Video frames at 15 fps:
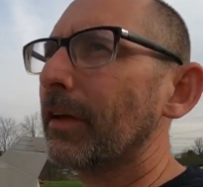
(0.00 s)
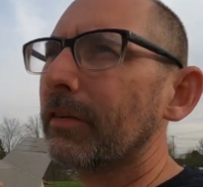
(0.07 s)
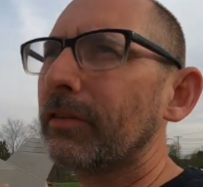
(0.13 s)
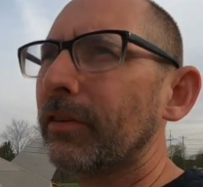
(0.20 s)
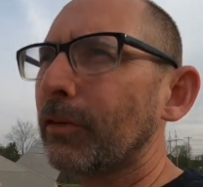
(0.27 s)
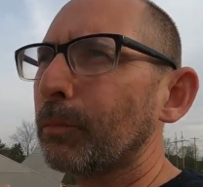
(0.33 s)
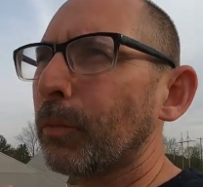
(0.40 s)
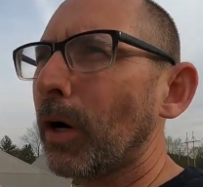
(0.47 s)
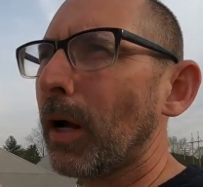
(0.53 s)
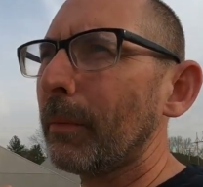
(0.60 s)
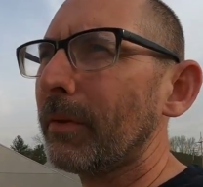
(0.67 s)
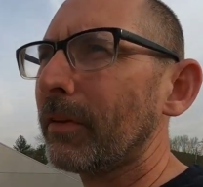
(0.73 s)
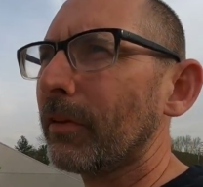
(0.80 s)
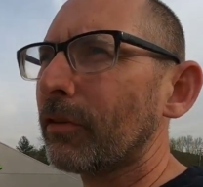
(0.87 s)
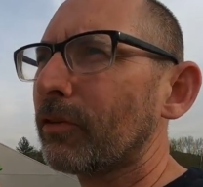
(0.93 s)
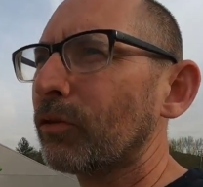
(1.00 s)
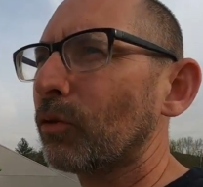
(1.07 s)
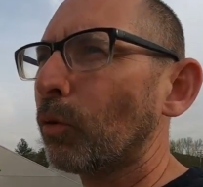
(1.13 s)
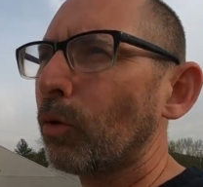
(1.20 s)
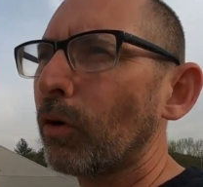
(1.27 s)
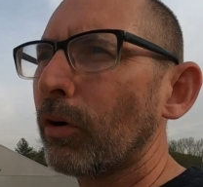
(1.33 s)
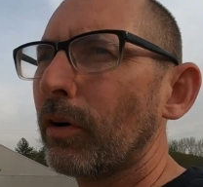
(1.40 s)
this is probably the
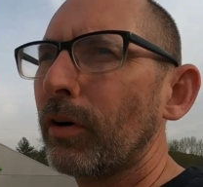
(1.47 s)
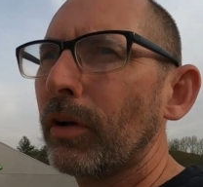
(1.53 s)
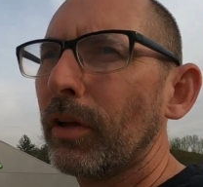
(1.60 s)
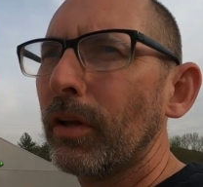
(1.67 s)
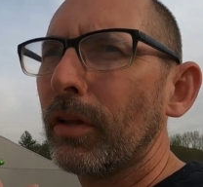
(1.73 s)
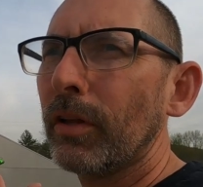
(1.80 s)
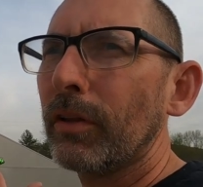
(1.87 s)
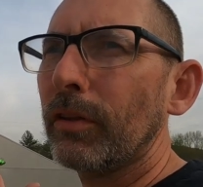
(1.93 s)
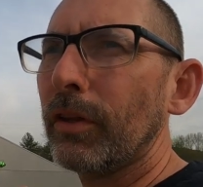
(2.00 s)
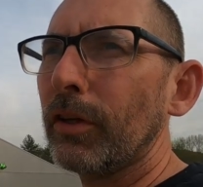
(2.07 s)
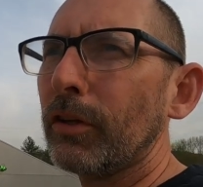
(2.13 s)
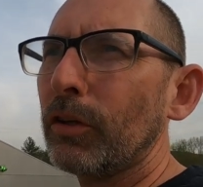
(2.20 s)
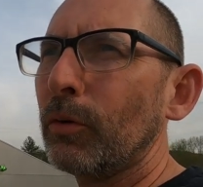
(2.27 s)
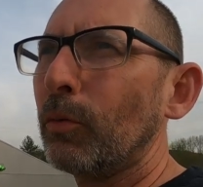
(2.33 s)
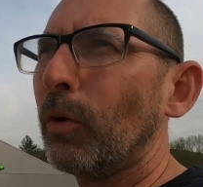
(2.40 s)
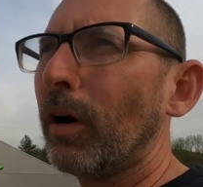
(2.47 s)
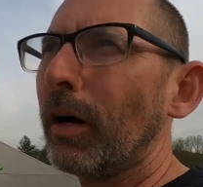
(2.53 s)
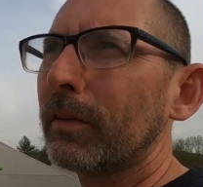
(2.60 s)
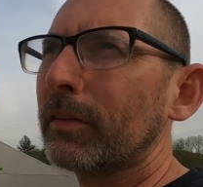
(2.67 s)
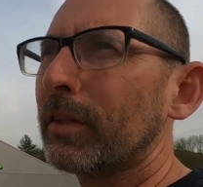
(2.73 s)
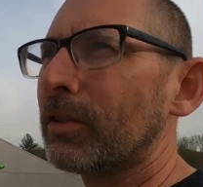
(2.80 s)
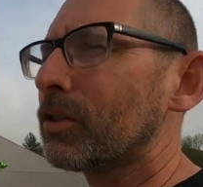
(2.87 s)
store that you
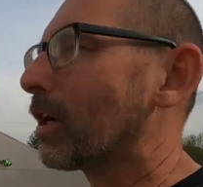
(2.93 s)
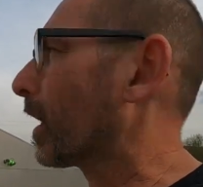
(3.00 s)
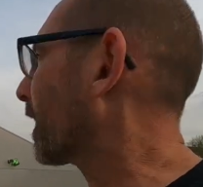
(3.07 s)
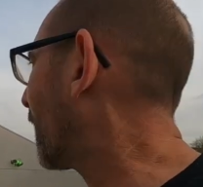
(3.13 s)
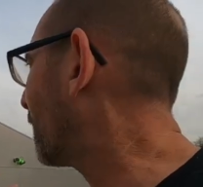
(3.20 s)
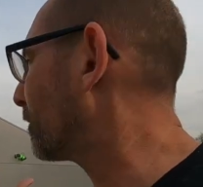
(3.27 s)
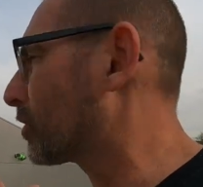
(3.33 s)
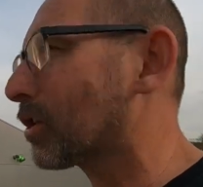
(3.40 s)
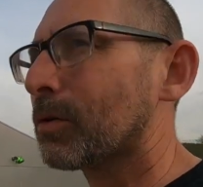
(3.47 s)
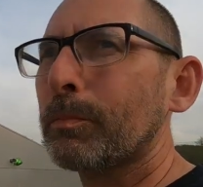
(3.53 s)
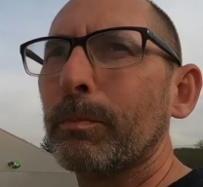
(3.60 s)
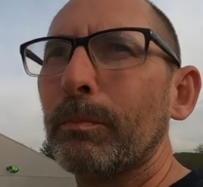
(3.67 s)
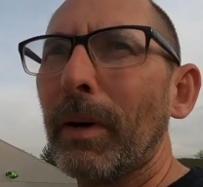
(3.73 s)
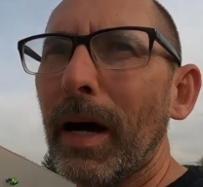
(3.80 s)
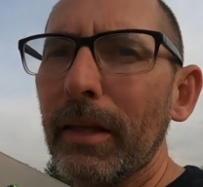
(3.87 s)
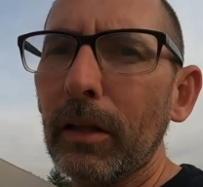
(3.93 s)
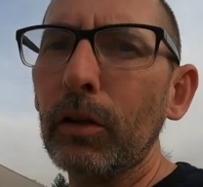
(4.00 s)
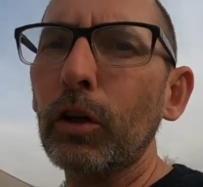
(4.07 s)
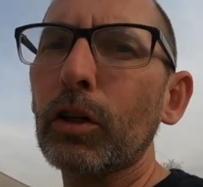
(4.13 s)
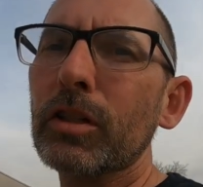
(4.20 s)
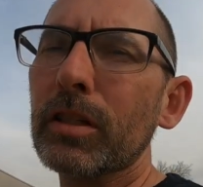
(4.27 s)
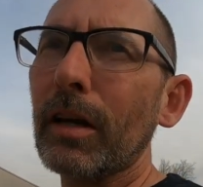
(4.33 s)
want to check I just by the
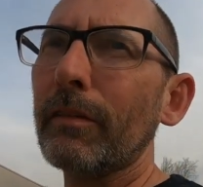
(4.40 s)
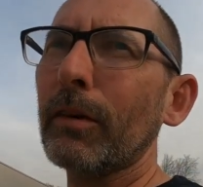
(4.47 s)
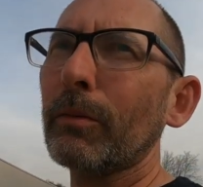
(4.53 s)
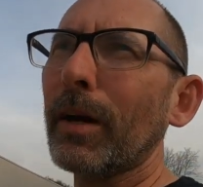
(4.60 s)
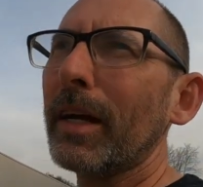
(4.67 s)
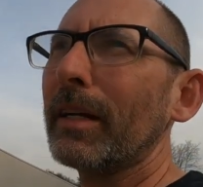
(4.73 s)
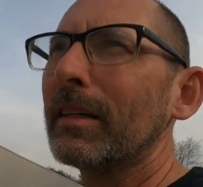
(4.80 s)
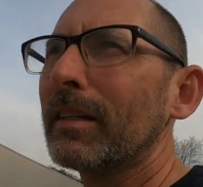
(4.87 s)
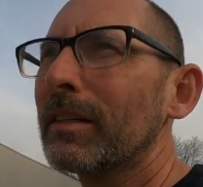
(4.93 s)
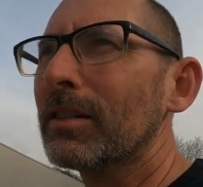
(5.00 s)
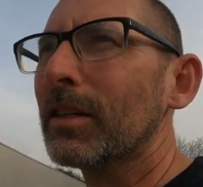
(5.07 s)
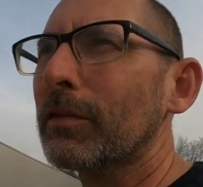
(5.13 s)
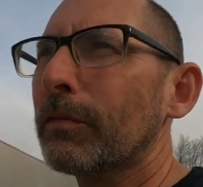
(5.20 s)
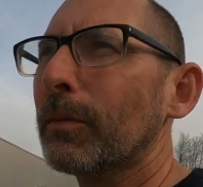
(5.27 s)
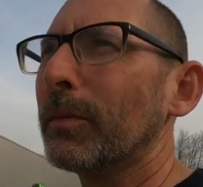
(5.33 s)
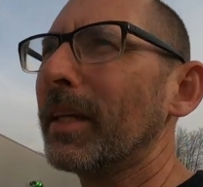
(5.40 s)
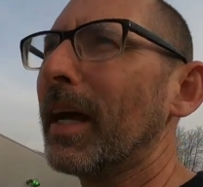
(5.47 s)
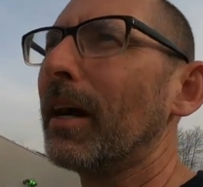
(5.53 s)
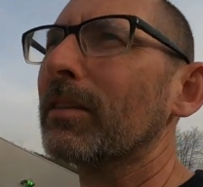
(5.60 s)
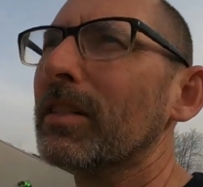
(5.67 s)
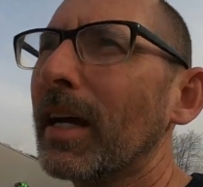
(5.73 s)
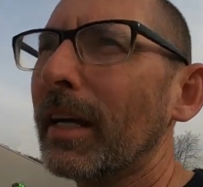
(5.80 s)
looks of it right just from the
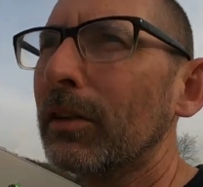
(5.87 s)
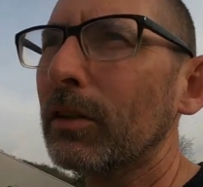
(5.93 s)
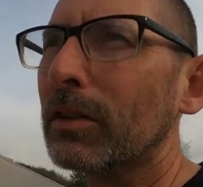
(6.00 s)
outside